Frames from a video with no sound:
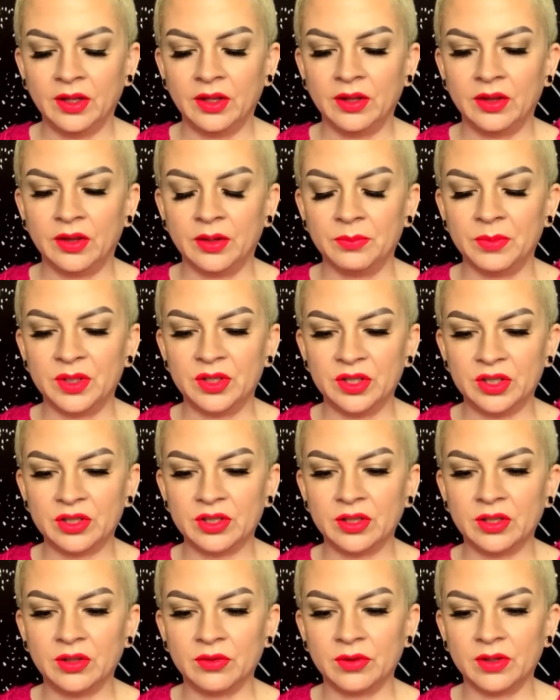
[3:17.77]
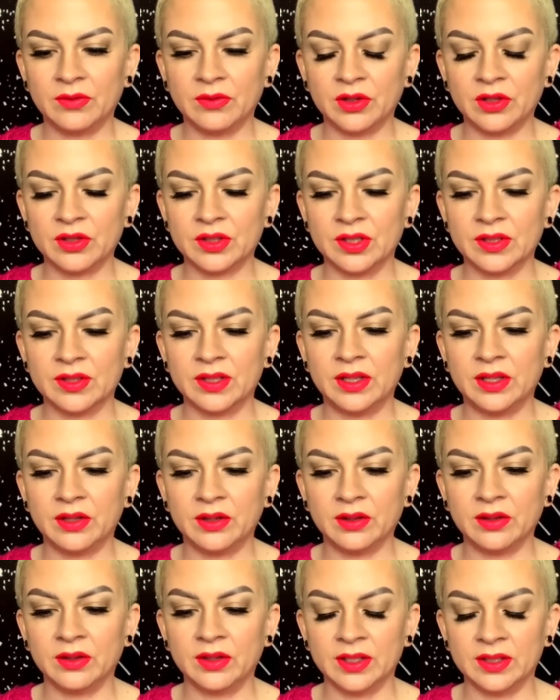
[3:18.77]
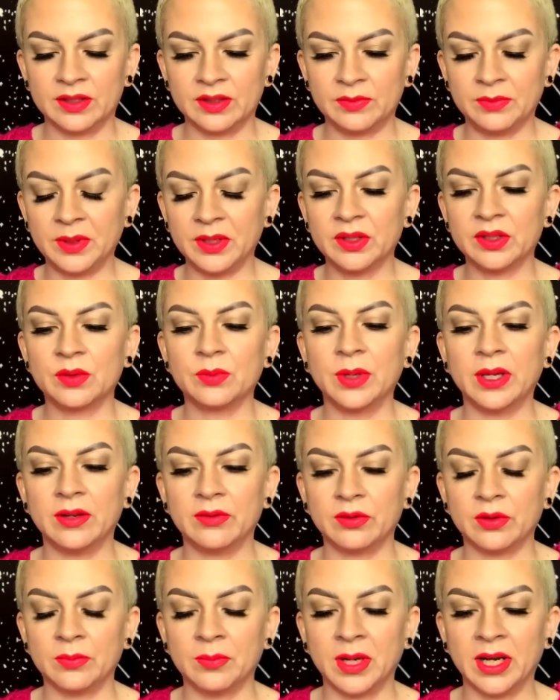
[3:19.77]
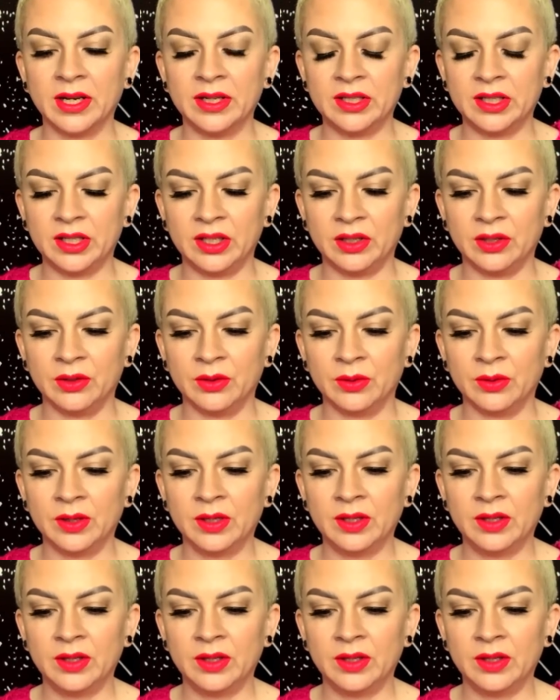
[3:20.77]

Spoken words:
The Magician in reverse is here, is Spirit's way of reminding you